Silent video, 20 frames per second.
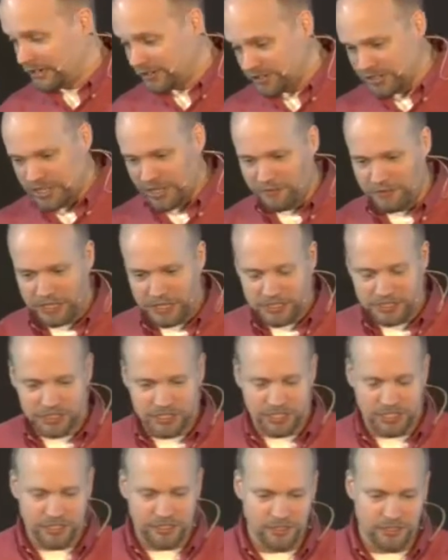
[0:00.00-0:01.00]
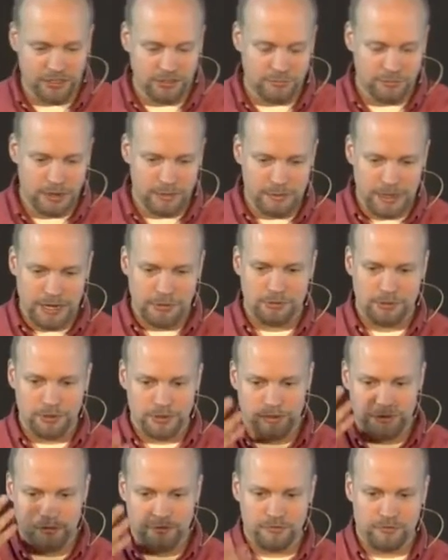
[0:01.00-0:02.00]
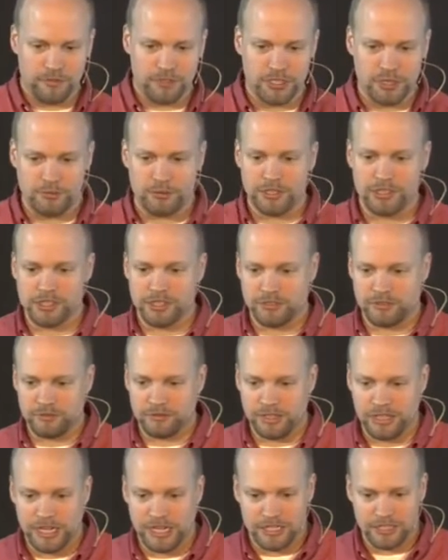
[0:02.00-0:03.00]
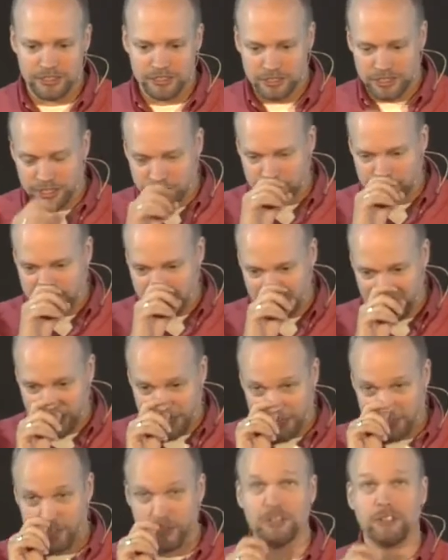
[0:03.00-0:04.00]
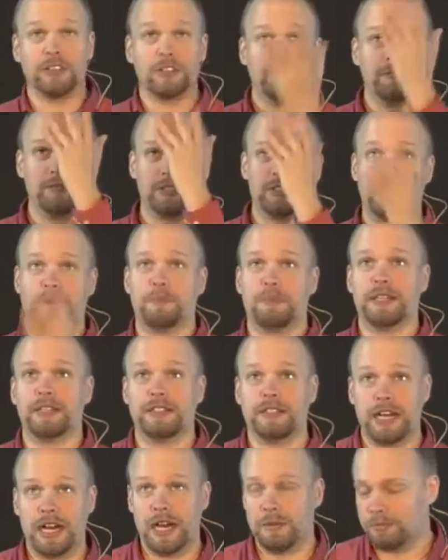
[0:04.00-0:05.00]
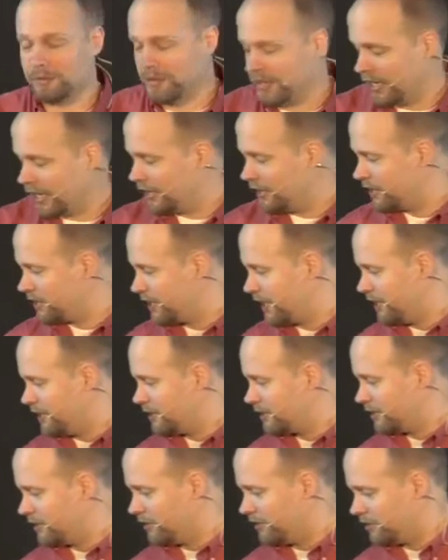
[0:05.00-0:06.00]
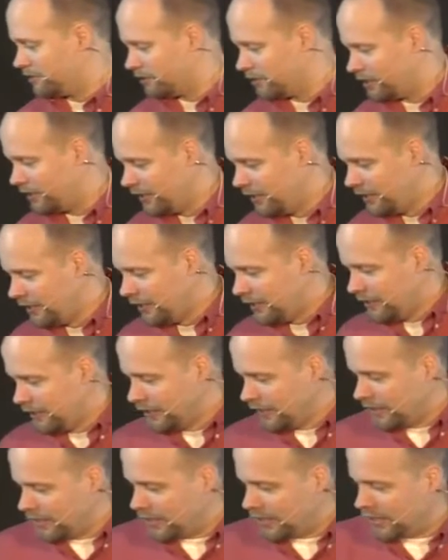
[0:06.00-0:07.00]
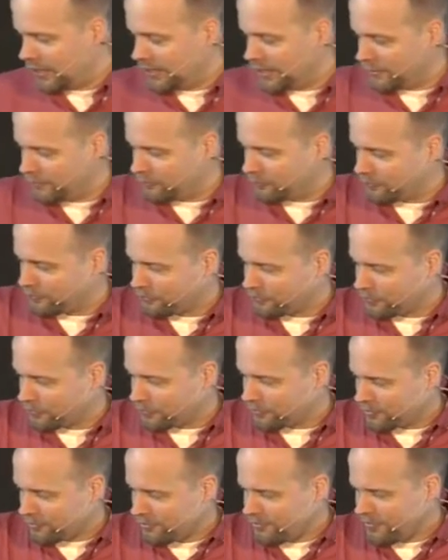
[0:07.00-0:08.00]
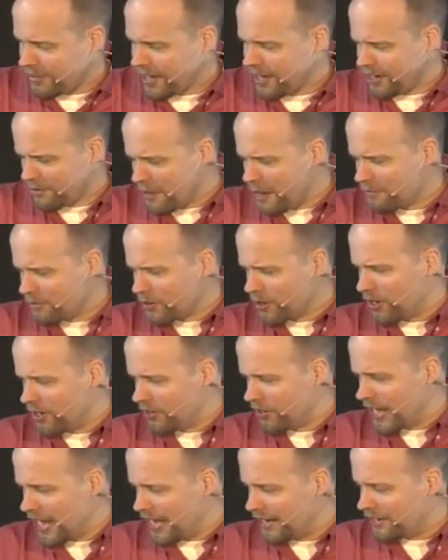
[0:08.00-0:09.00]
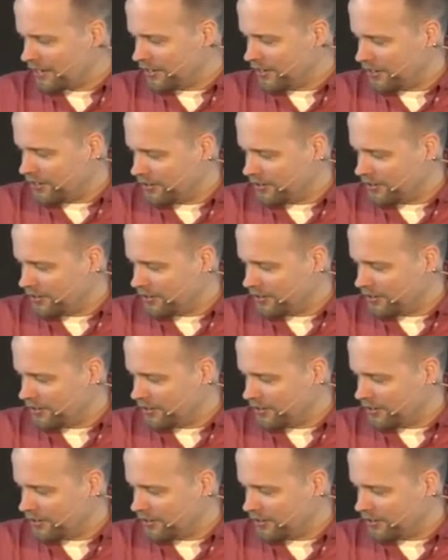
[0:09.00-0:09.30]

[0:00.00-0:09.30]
nativity scene, and my mom would, for some reason, got stuck being the angel and was up on top and had to stand still. And I remember all that,